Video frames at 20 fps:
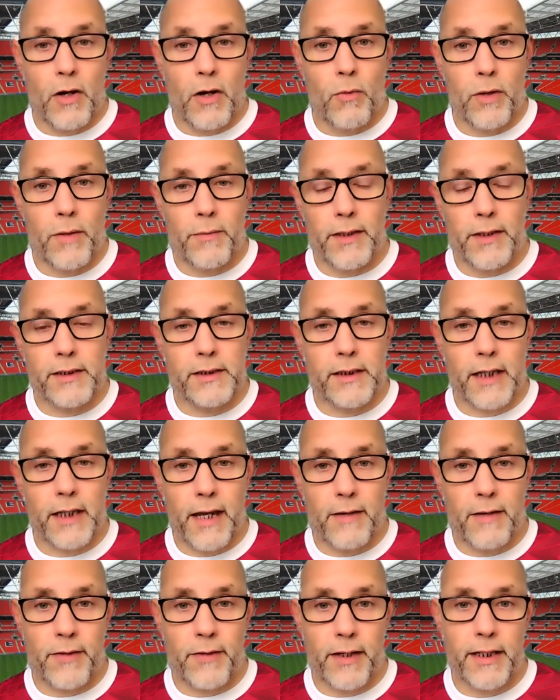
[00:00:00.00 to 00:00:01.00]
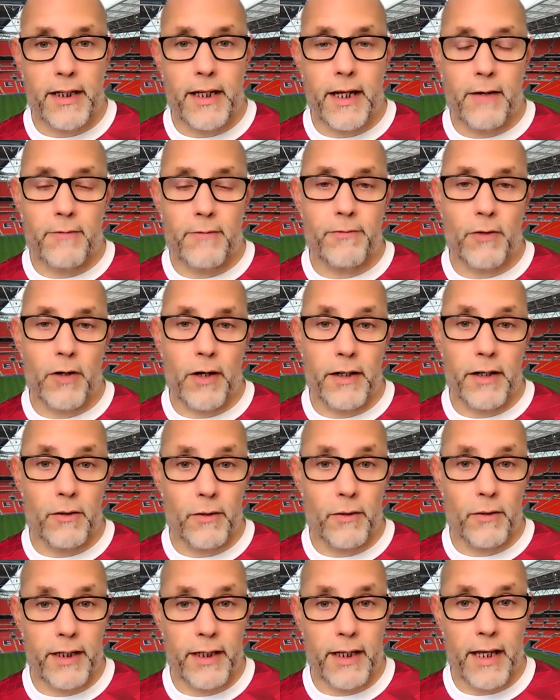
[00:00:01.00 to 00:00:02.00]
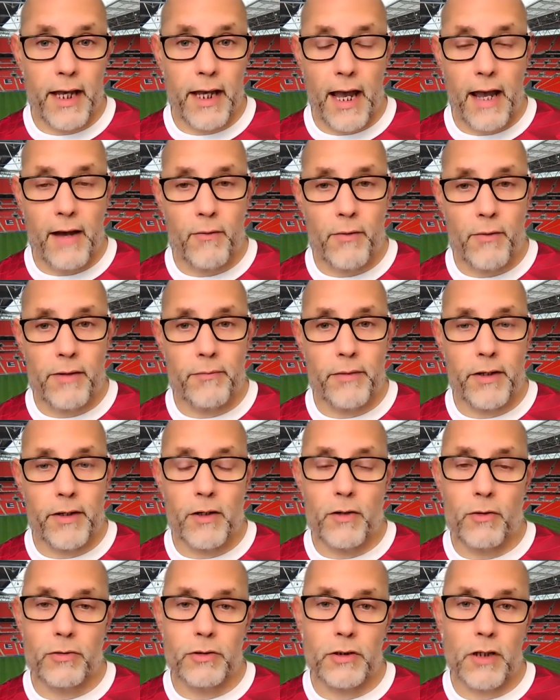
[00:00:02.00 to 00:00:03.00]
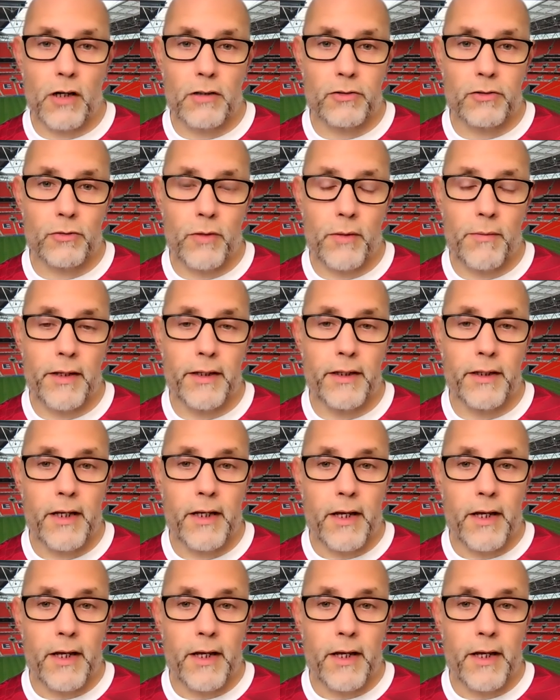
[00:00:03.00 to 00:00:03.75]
Women's FA Cup final here at Wembley. Of course, Arsenal women